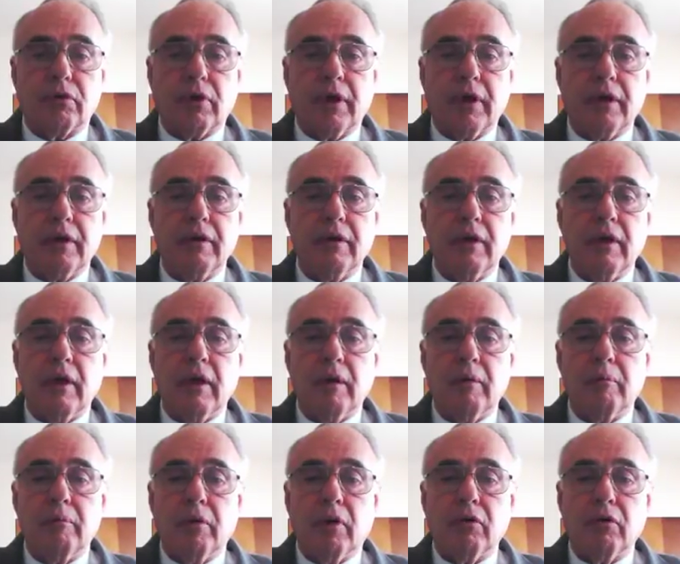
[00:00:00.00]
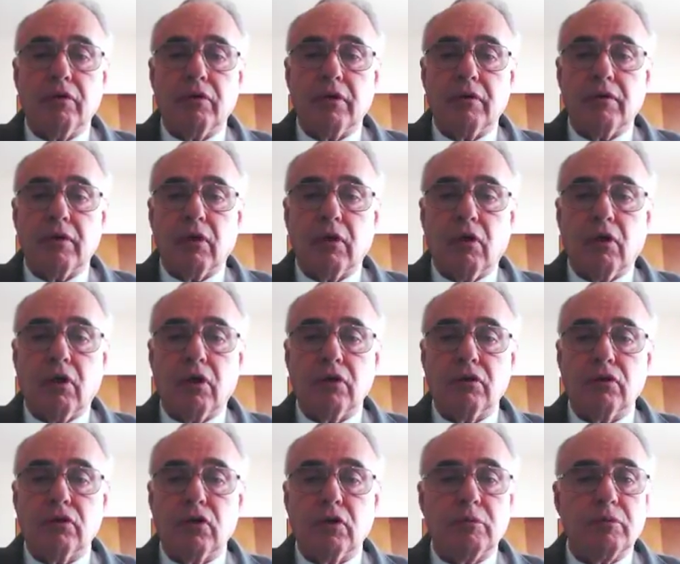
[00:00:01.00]
trade, both the
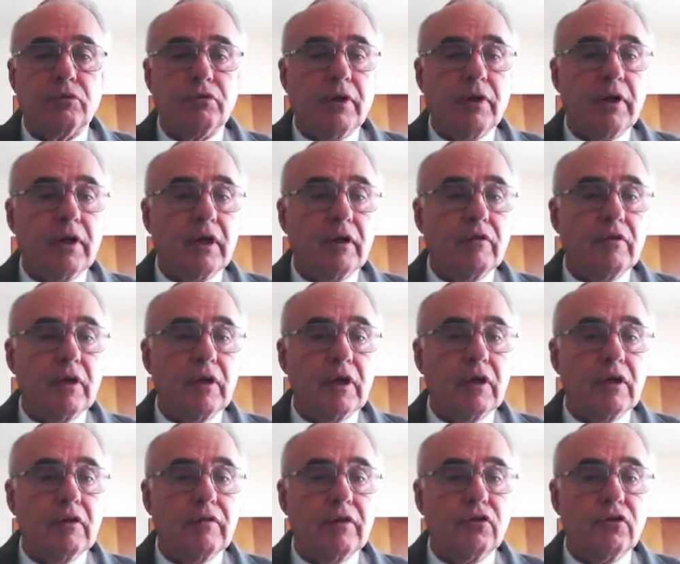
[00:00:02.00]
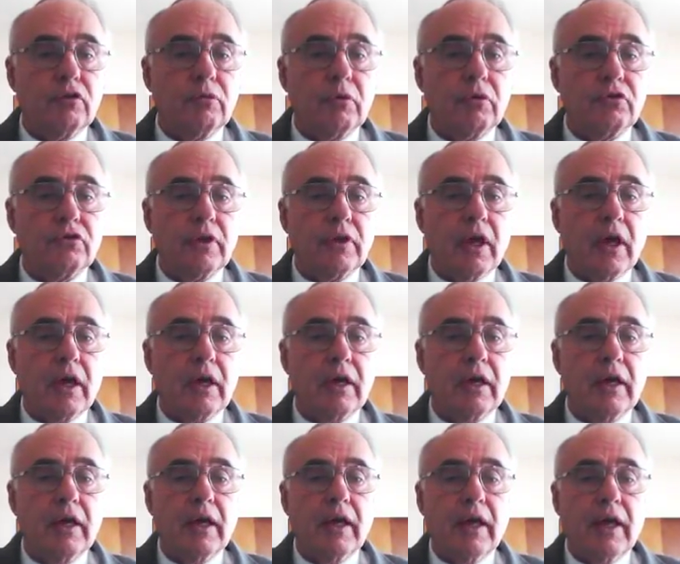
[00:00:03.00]
long-term trend of the individual stock
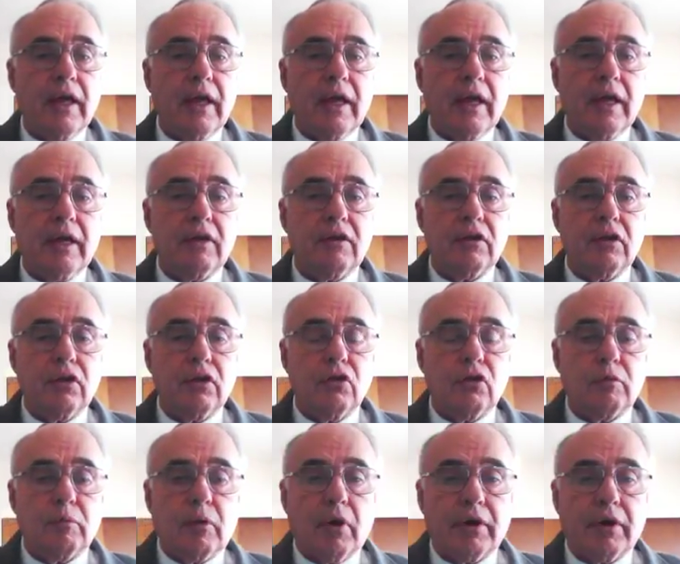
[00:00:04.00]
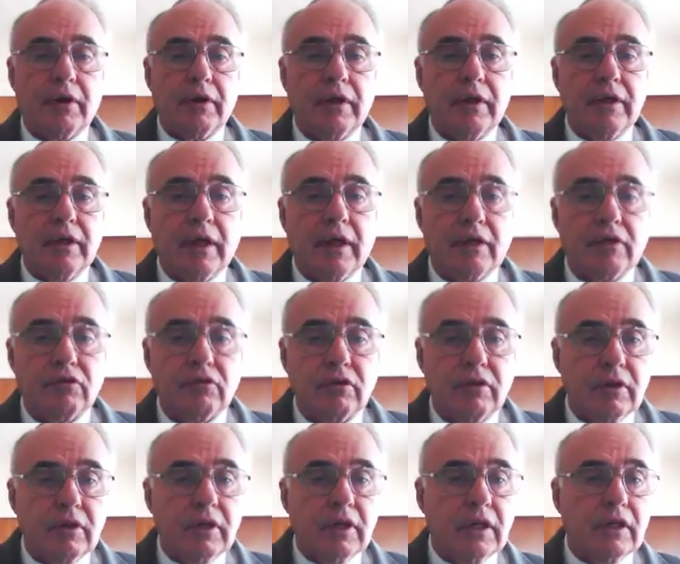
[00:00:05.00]
and your market index
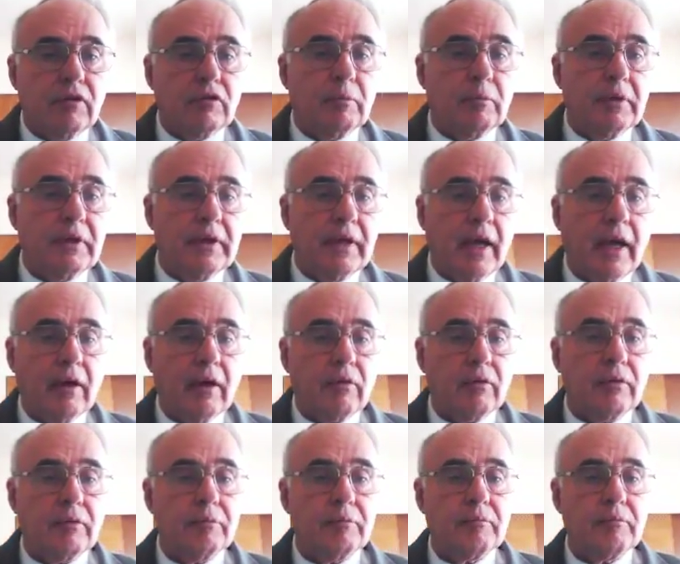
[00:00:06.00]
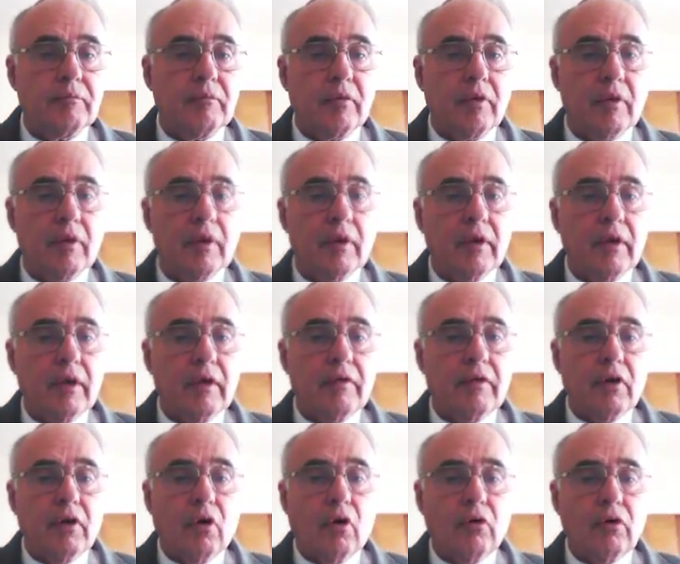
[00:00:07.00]
need to be down.
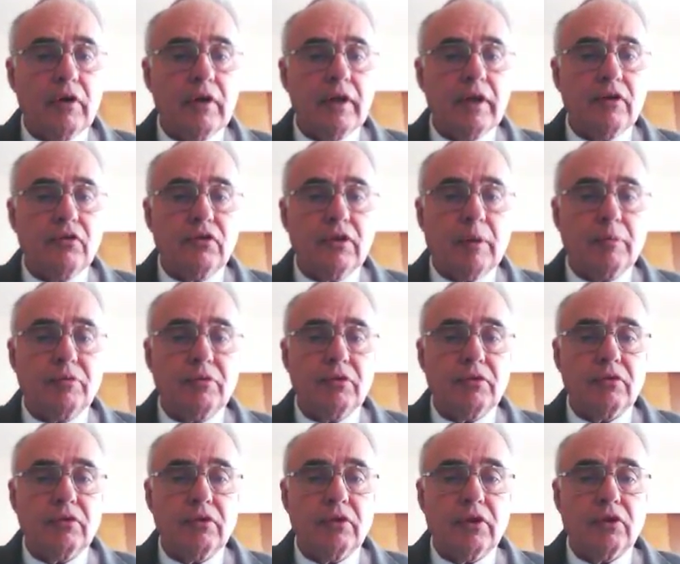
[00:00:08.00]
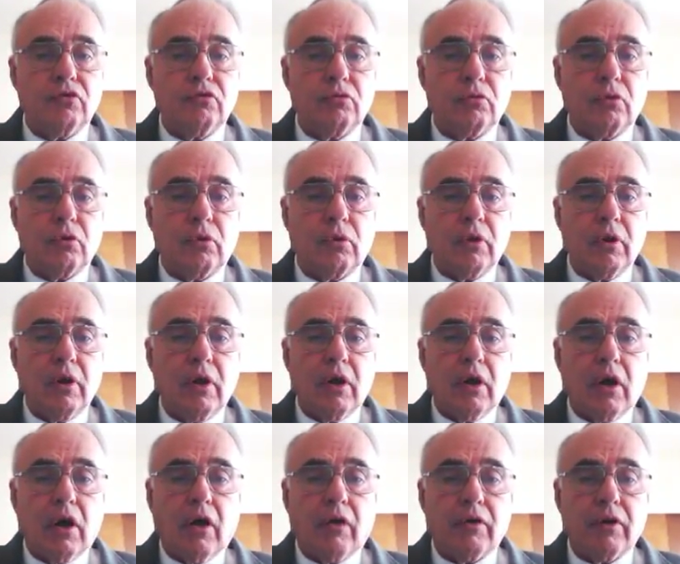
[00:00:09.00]
The only exception to this rule
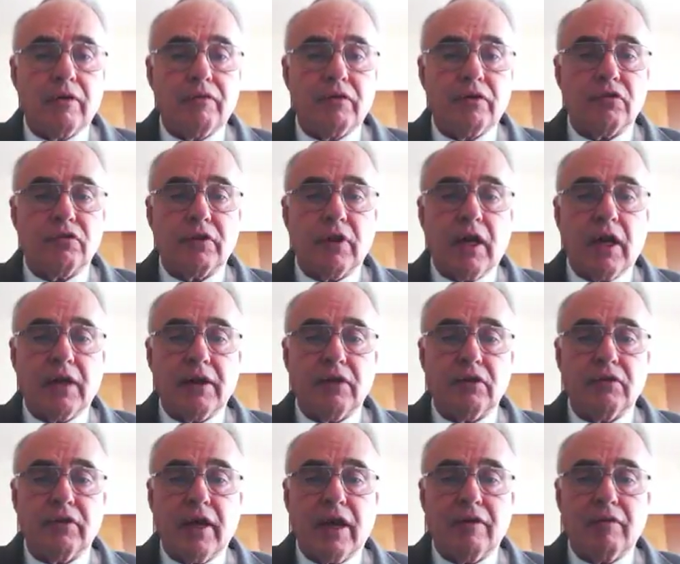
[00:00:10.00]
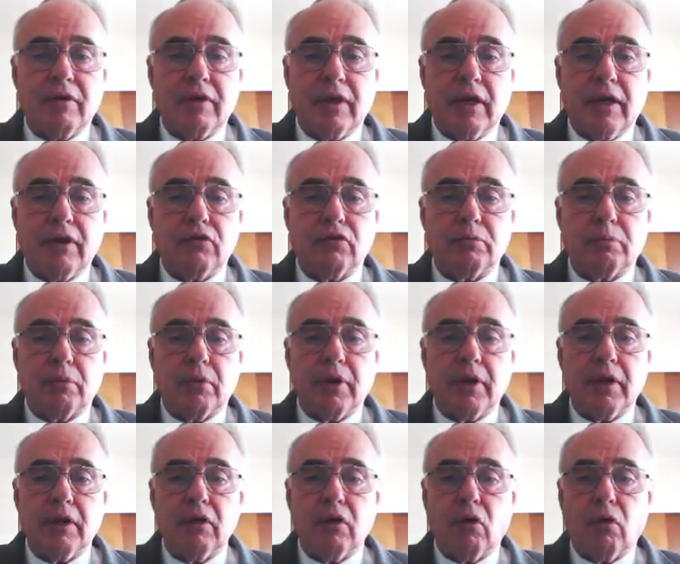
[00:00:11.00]
are if a stock is having a
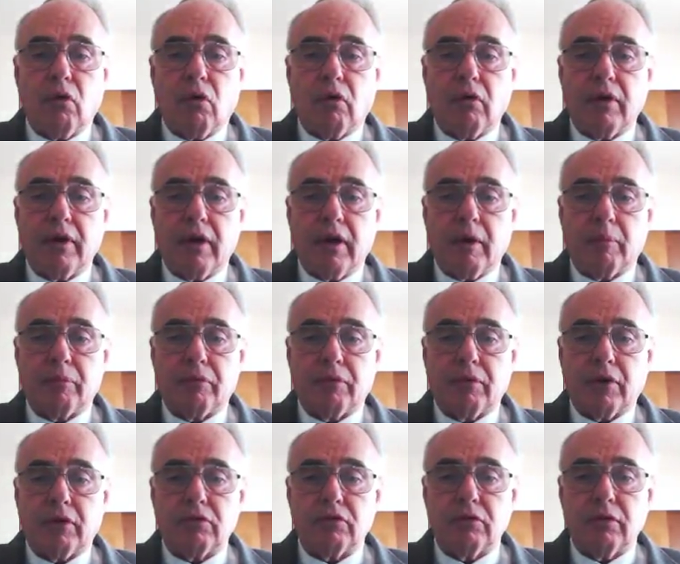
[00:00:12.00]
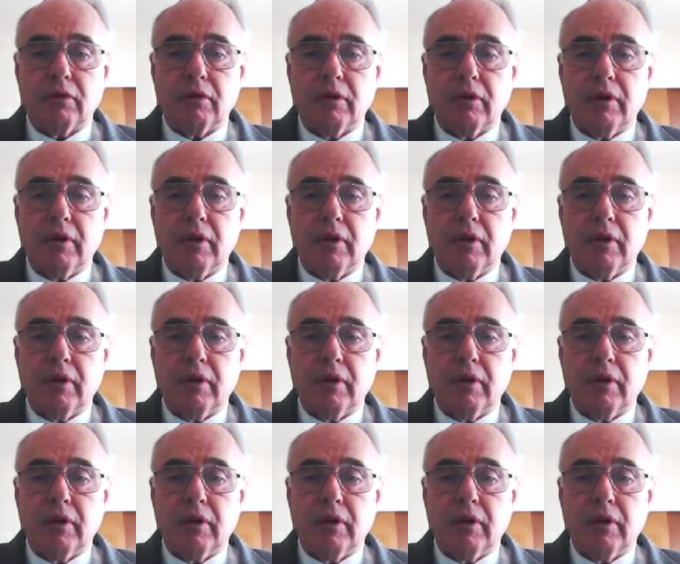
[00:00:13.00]
spring or an upthrust.